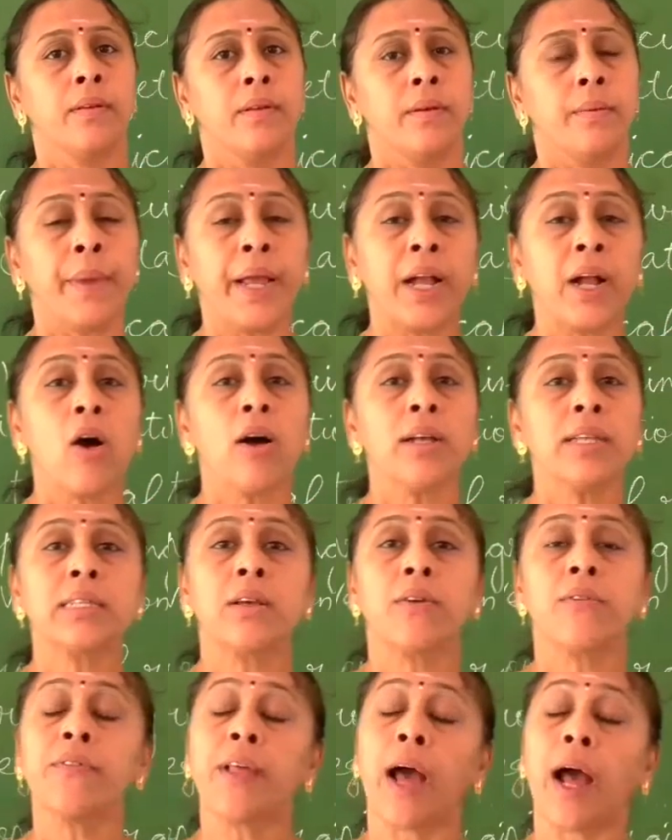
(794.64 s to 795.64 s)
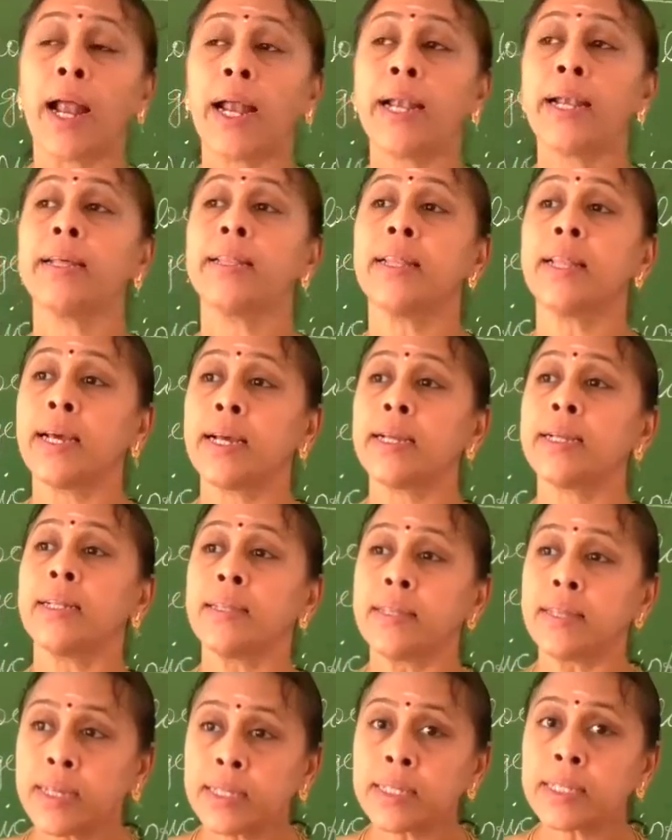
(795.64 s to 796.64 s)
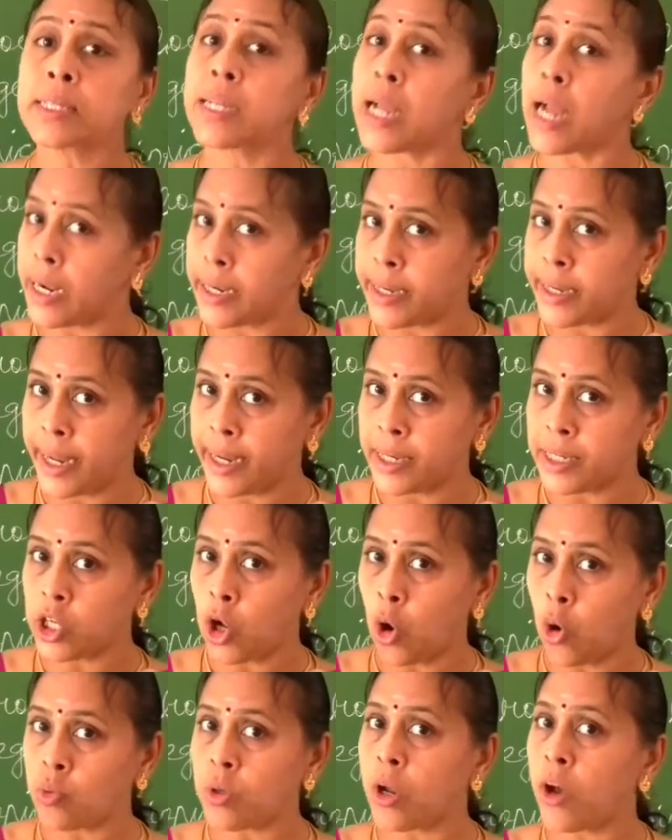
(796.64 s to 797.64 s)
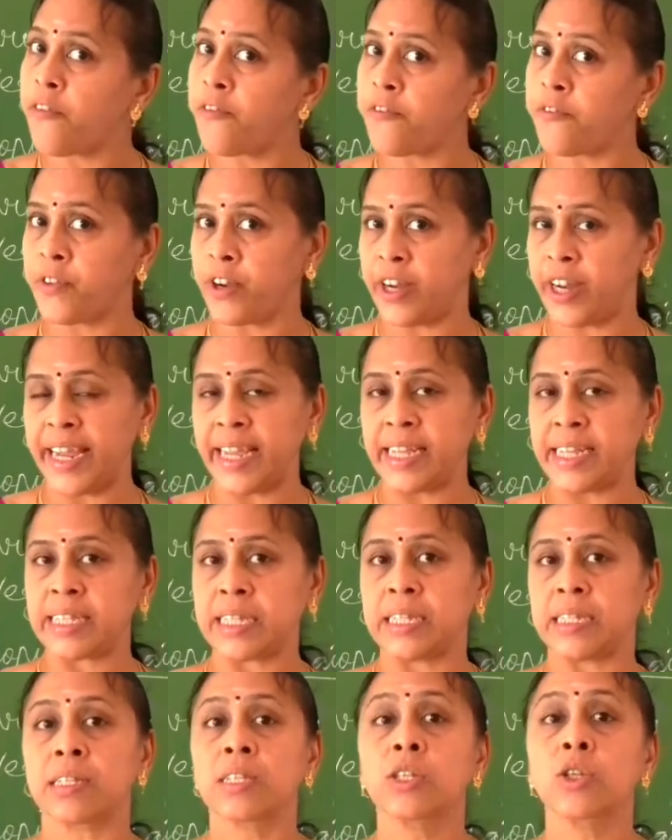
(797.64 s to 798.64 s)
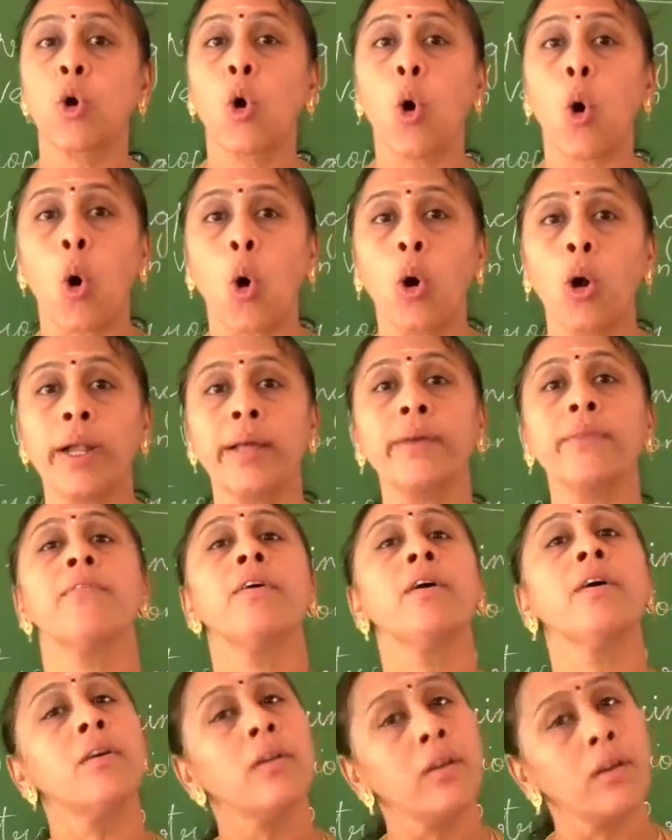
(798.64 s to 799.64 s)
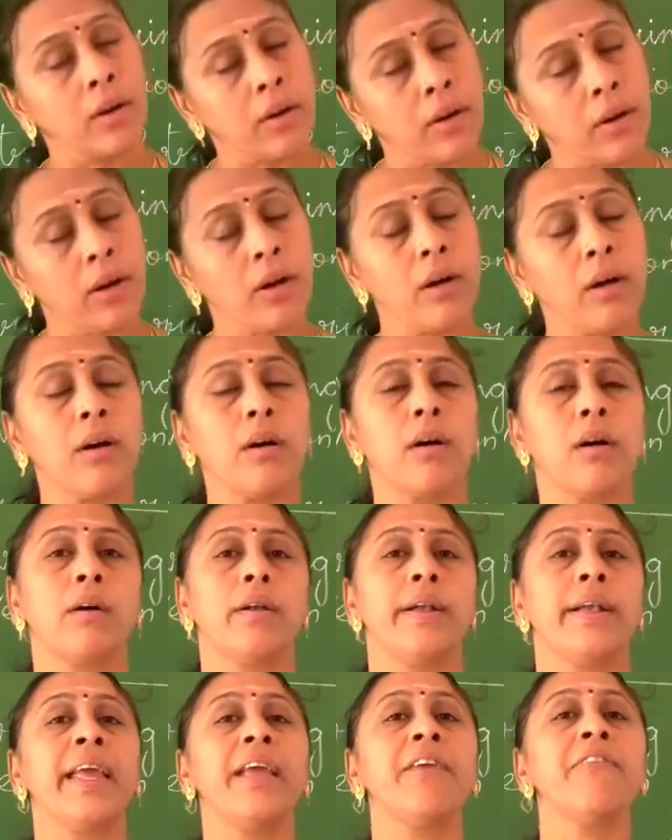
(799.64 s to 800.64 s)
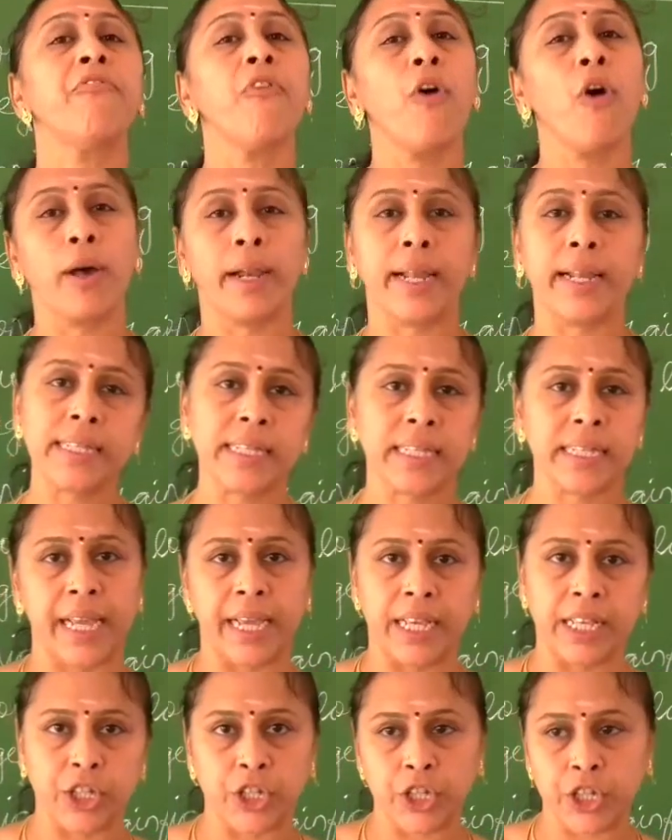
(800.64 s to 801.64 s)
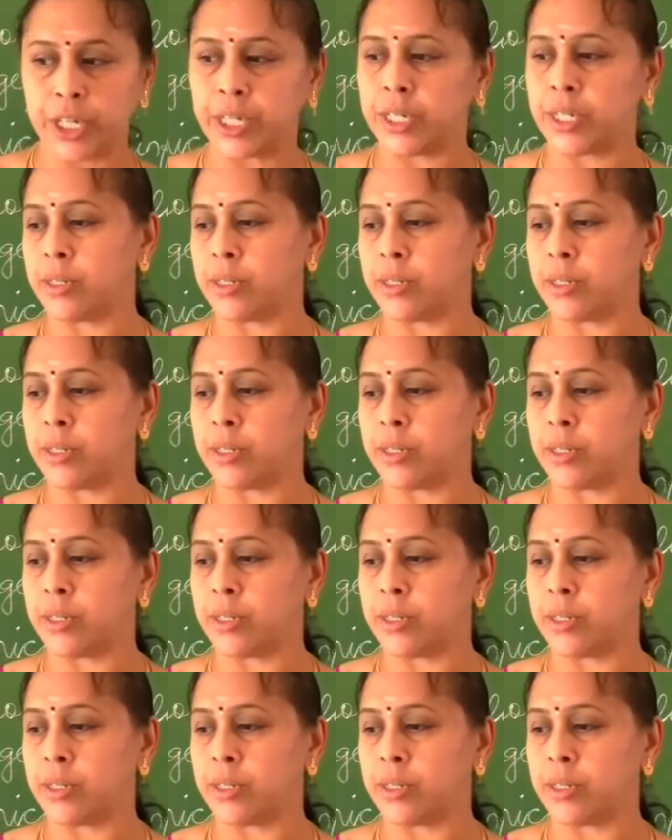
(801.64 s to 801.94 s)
Because of this cutting down of trees is called deforestation.